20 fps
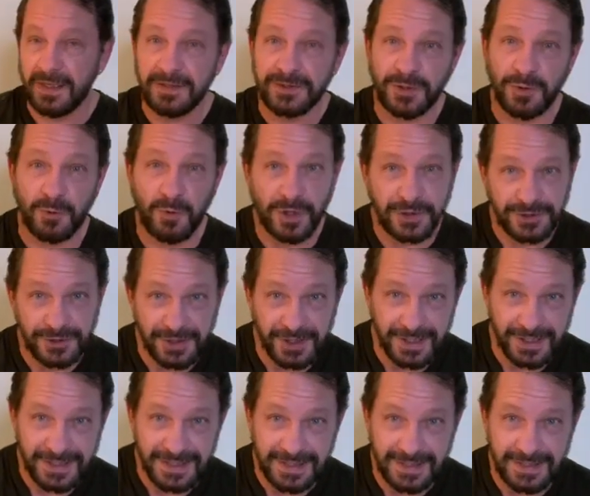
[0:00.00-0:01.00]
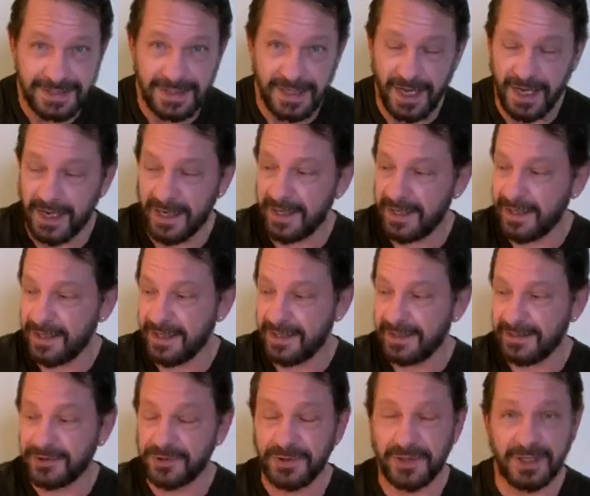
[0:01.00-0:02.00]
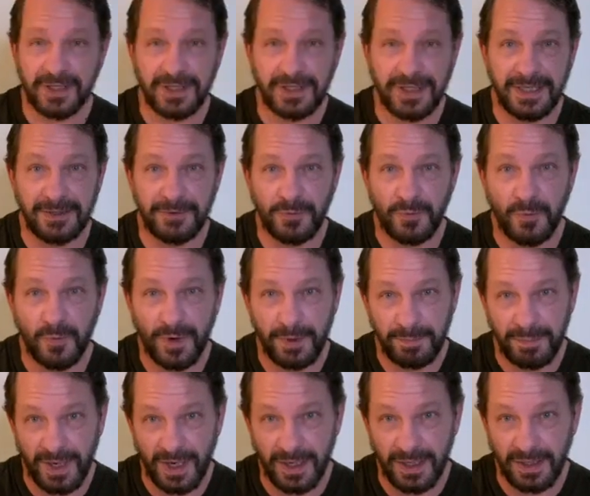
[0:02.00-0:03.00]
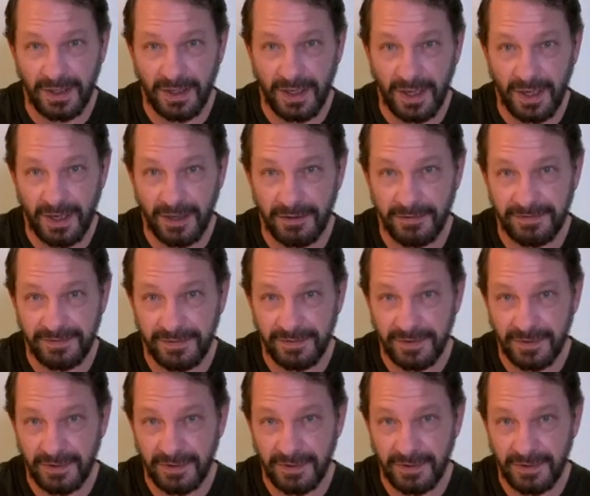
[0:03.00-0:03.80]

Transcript: So what you're going to need today is you're going to need 1 bottle of